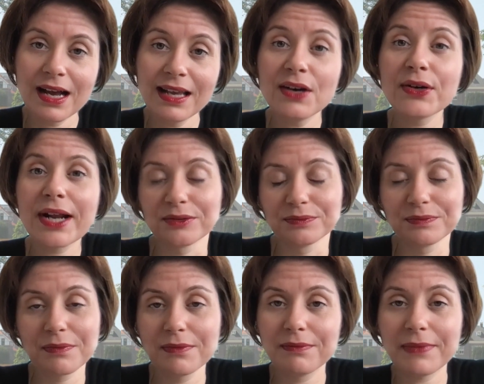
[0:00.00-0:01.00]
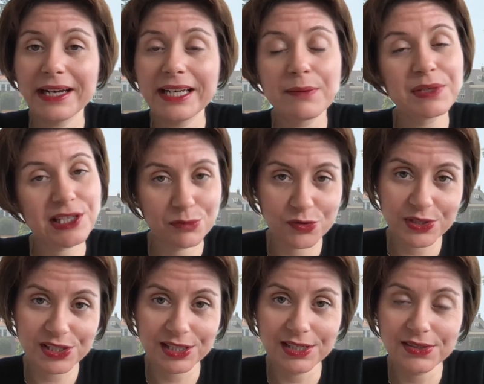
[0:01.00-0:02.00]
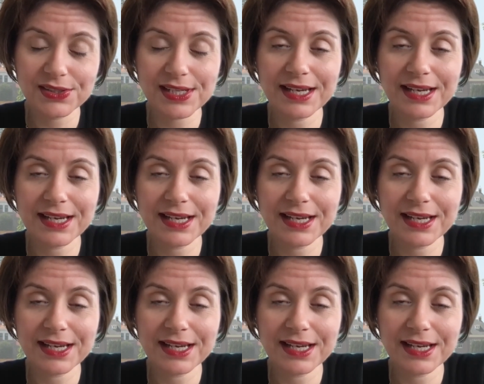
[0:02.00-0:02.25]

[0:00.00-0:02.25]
Hello there. My name is Kim Zwitserloot